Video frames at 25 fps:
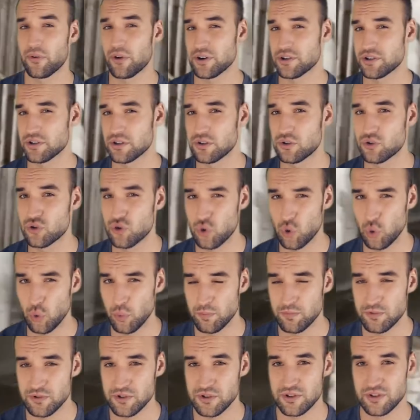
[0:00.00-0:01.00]
the Russian
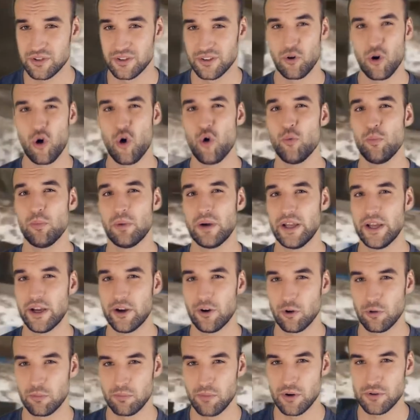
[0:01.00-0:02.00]
troops. Homely,
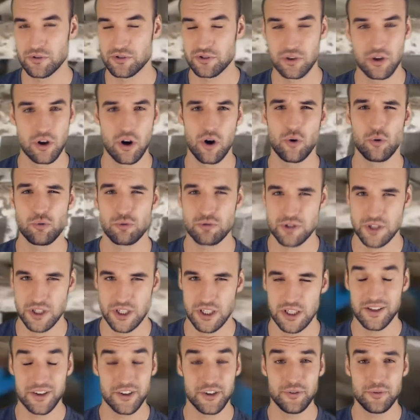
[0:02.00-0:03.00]
almost.
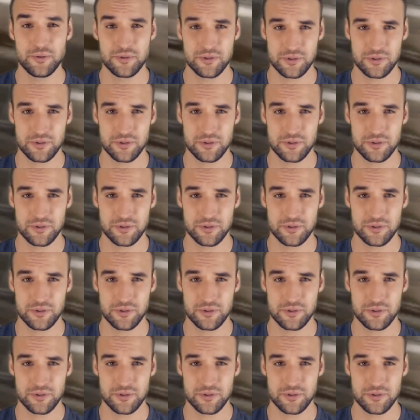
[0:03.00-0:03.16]
Cozy. They're